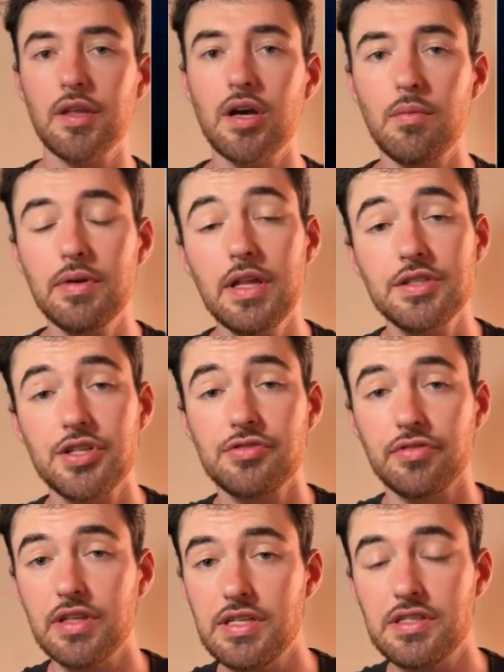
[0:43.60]
company that
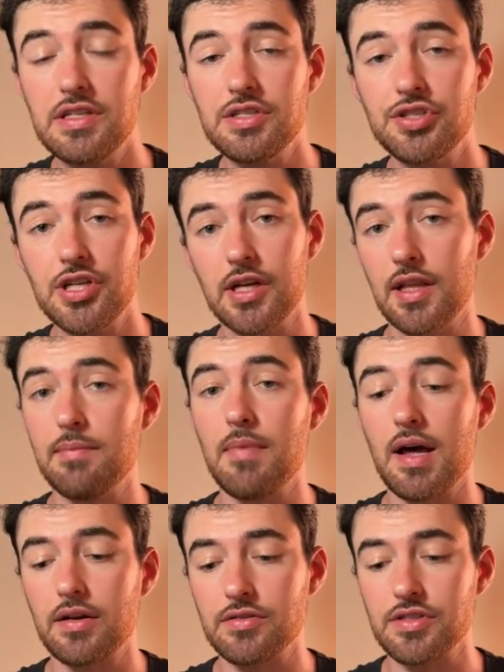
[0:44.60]
just released these GLM
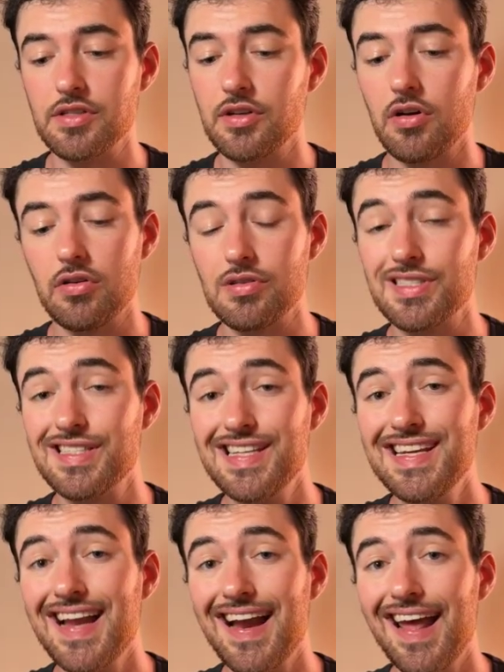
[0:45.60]
models is called
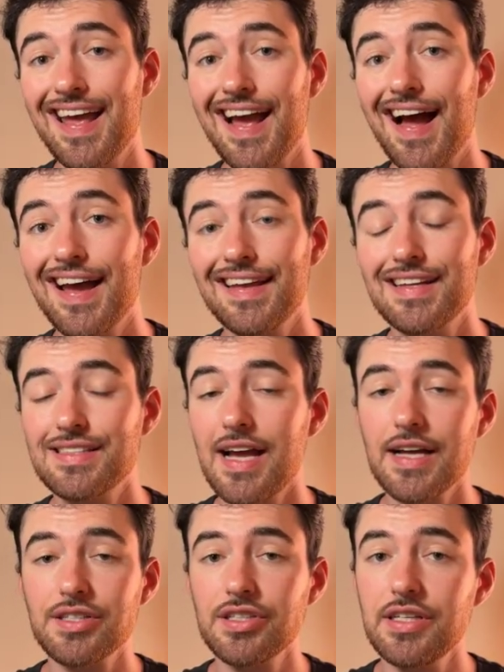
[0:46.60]
z.ai, and it's
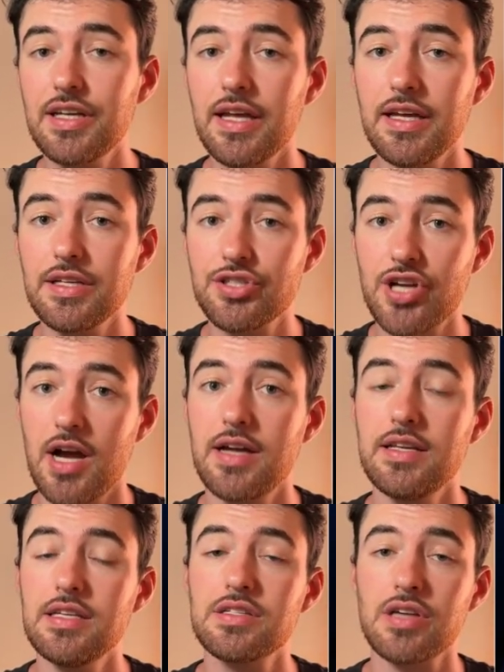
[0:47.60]
actually a
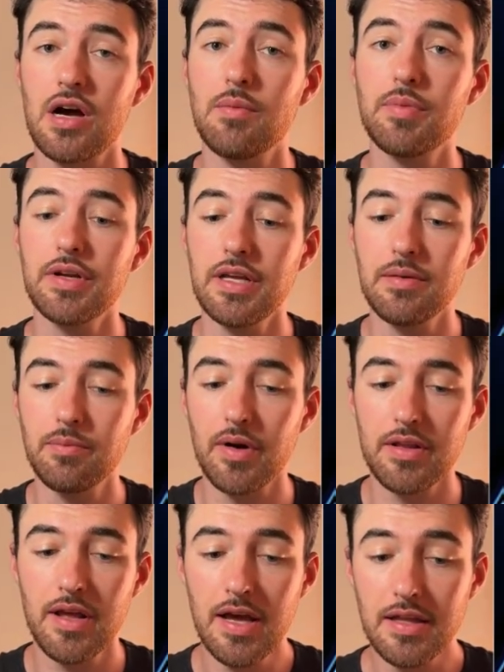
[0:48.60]
Chinese company,
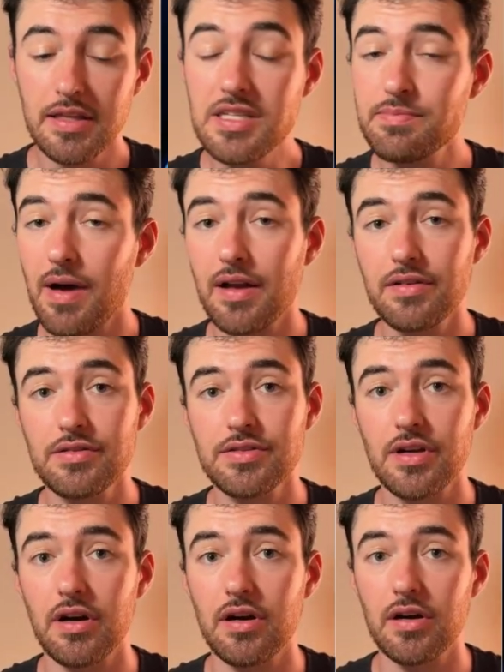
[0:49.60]
but these
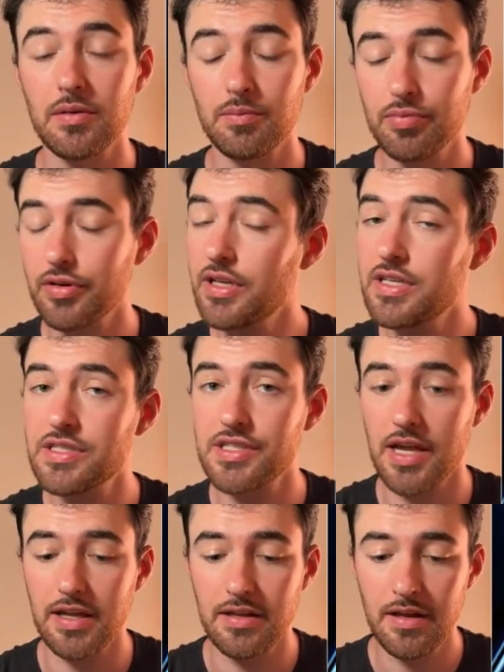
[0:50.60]
models are pretty
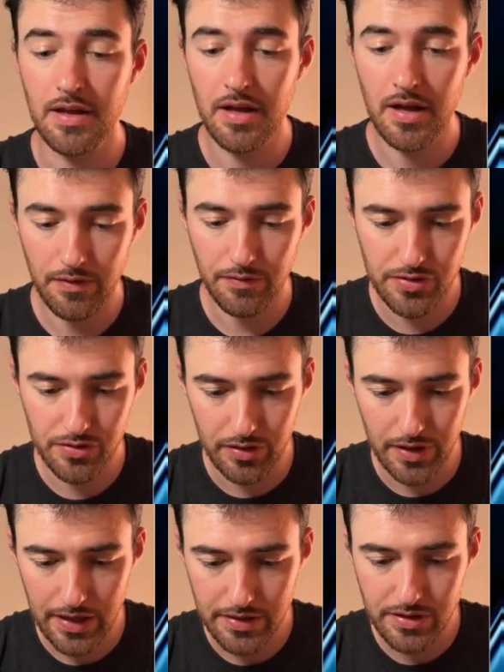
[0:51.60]
insane. If you scroll
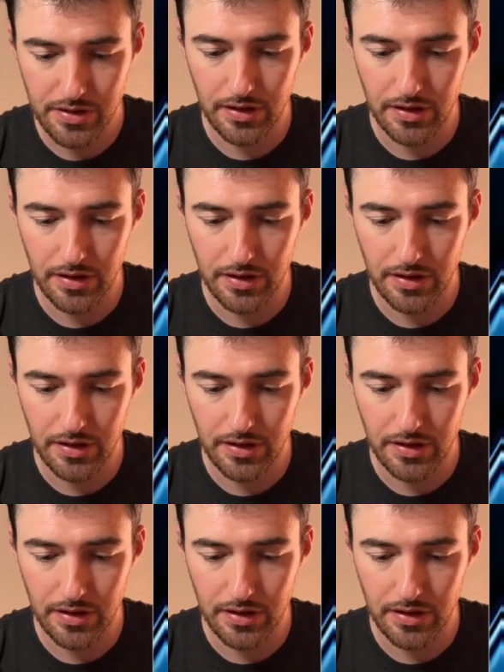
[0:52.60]
down to the